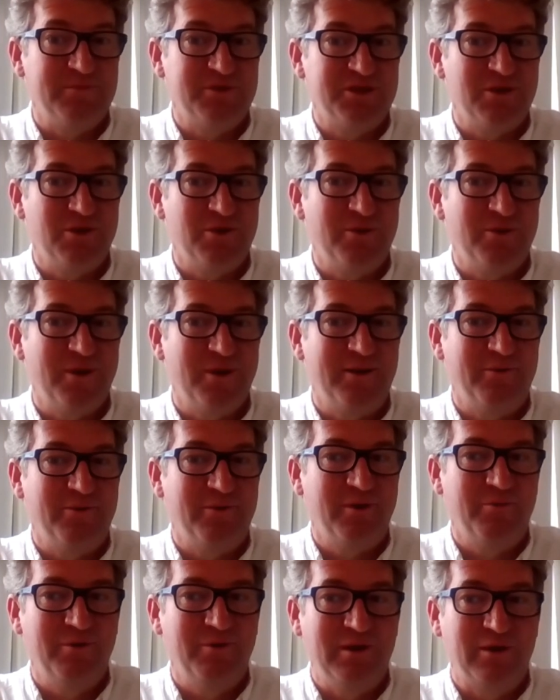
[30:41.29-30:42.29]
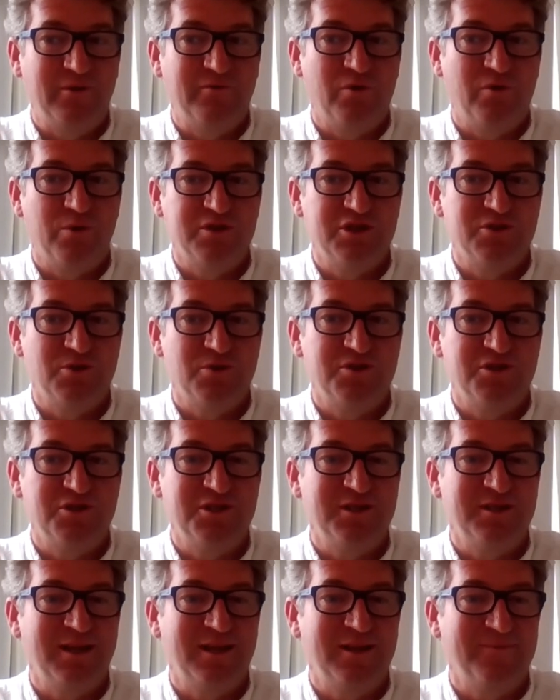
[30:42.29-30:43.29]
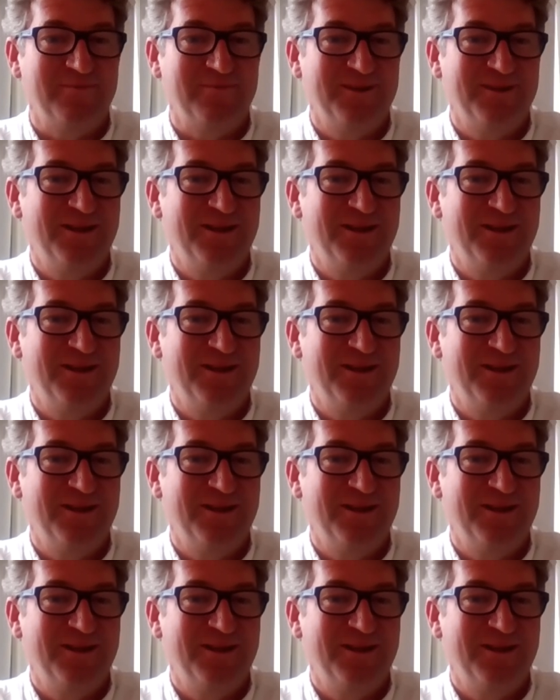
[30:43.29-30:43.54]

So we look forward to talking to you then.